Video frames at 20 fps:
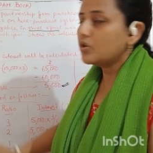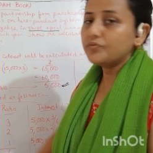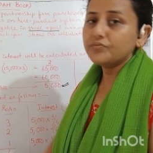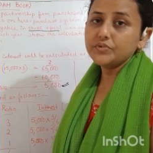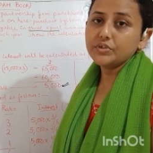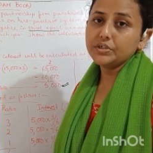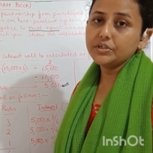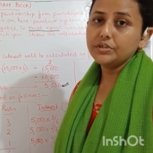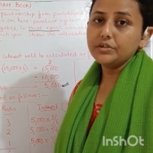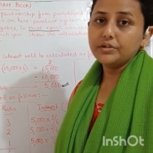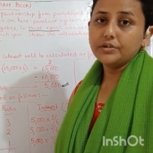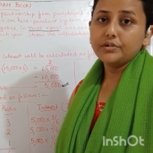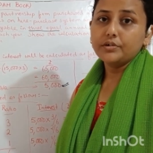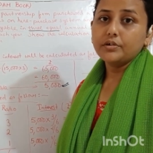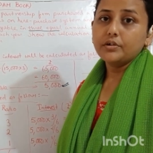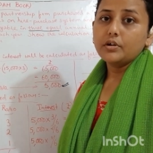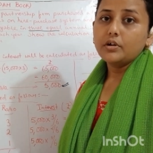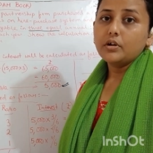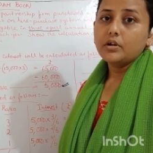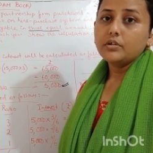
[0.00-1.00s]
of the year,
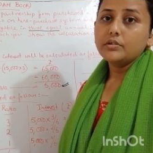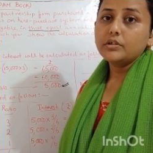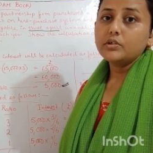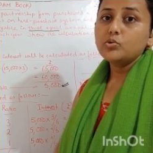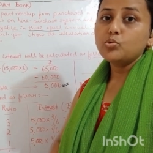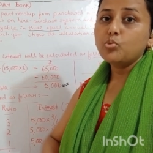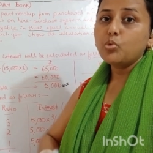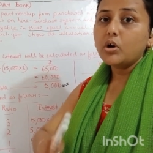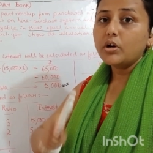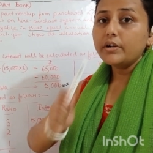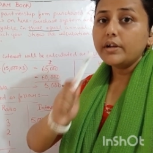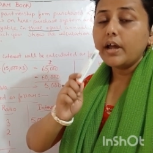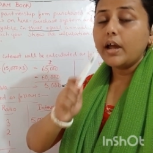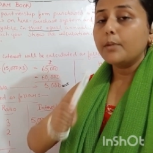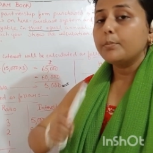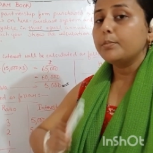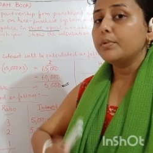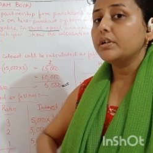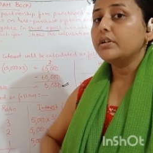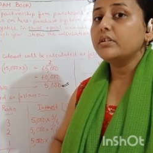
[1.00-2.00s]
that what
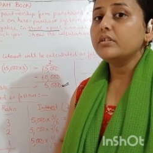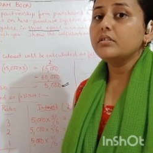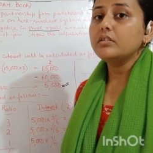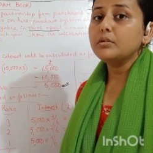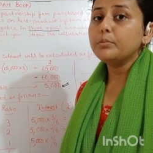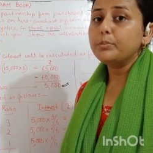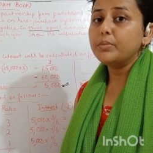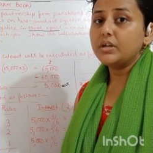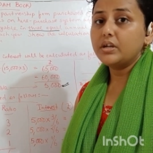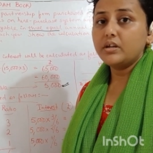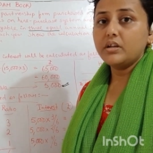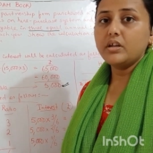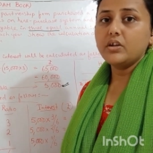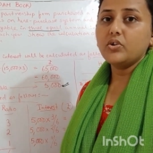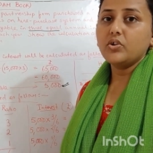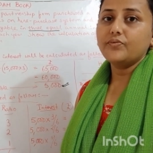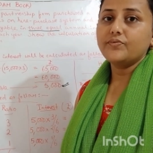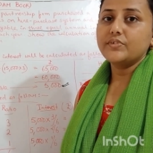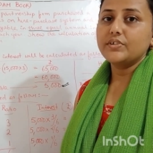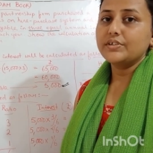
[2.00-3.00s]
happened in the beginning
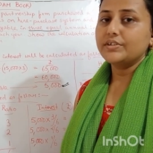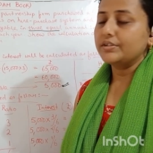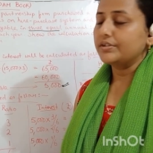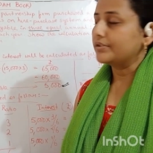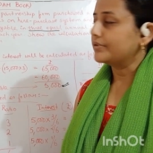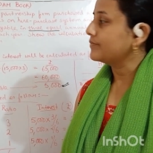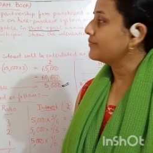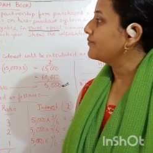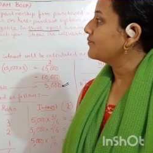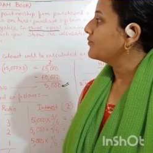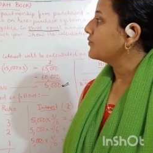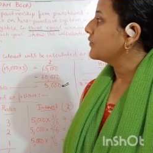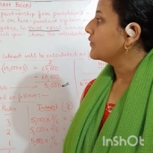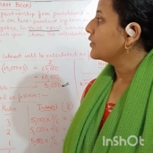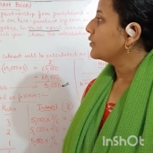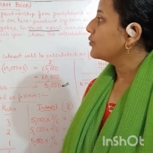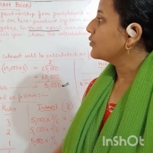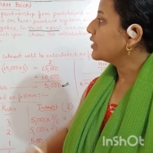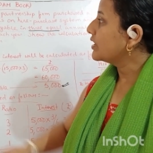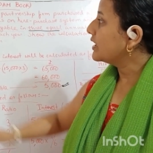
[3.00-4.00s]
of the year.
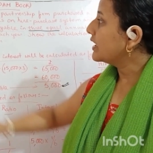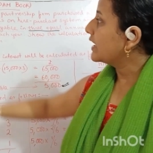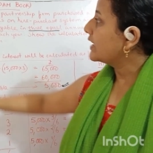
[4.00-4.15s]
Okay,